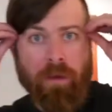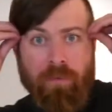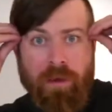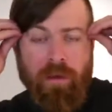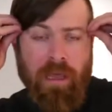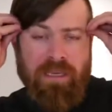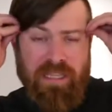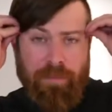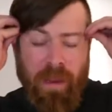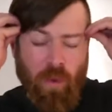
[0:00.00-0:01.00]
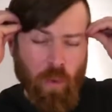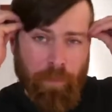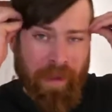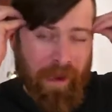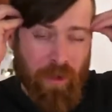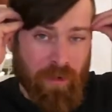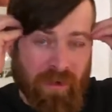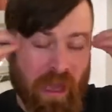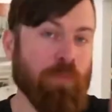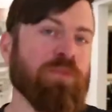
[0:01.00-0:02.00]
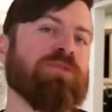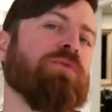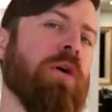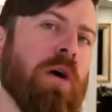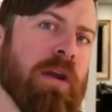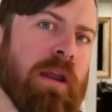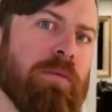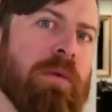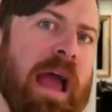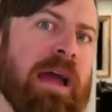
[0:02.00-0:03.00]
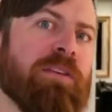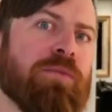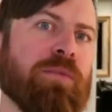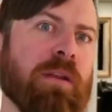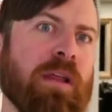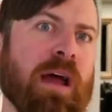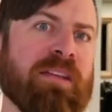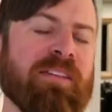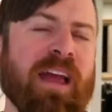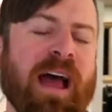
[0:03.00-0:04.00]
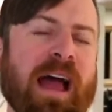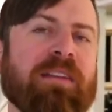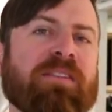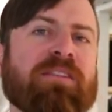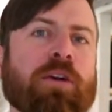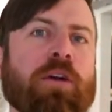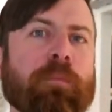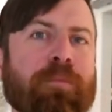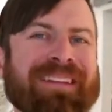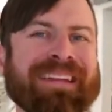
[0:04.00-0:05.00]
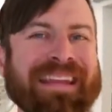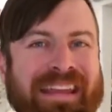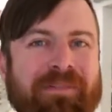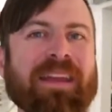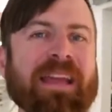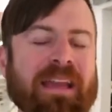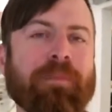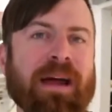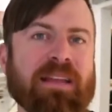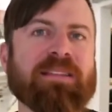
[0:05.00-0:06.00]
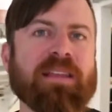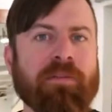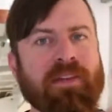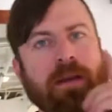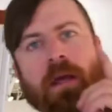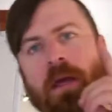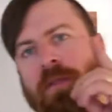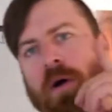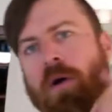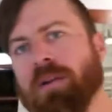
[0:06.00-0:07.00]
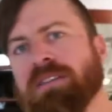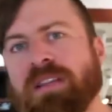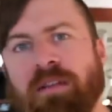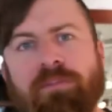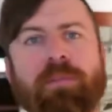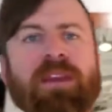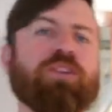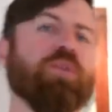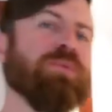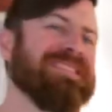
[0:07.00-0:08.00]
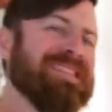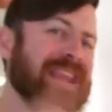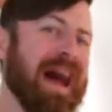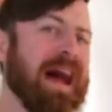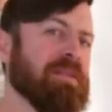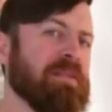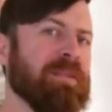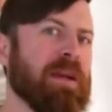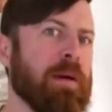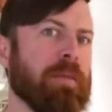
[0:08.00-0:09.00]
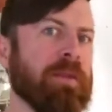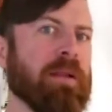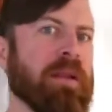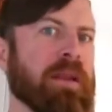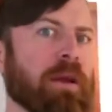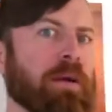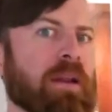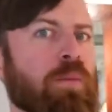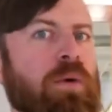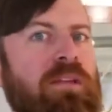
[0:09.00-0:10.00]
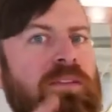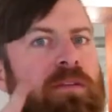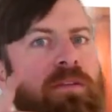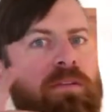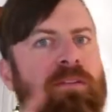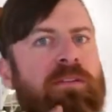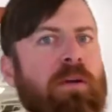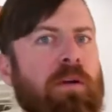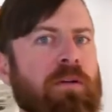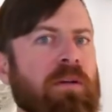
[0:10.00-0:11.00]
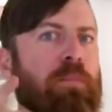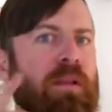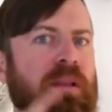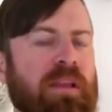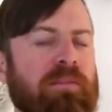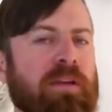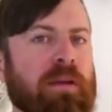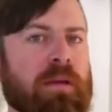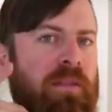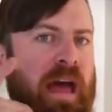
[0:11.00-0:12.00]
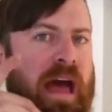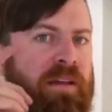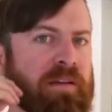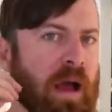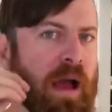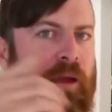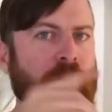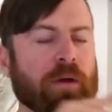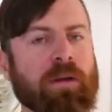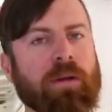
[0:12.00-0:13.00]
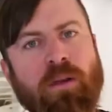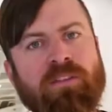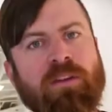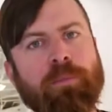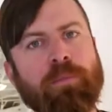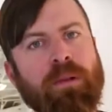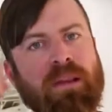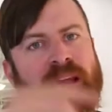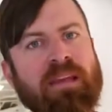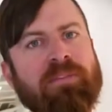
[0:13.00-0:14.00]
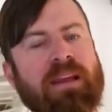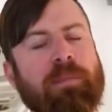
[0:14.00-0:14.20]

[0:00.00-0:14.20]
realized that my whole paradigm was wrong, and I had to realize I had to start believing in myself. And the hardest thing for me to do was not to become a millionaire. It was to start believing that I could. It was to believe in